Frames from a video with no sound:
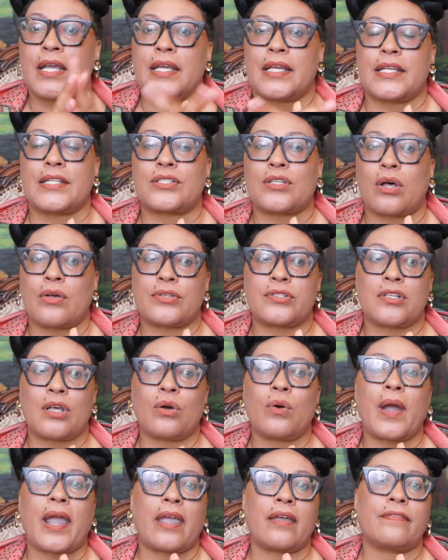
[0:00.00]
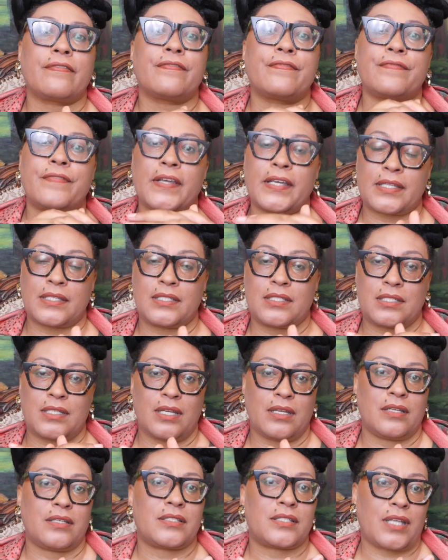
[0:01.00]
It's also a
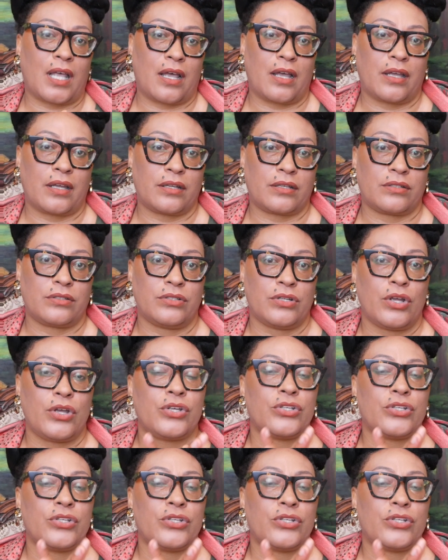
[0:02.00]
fixed sign,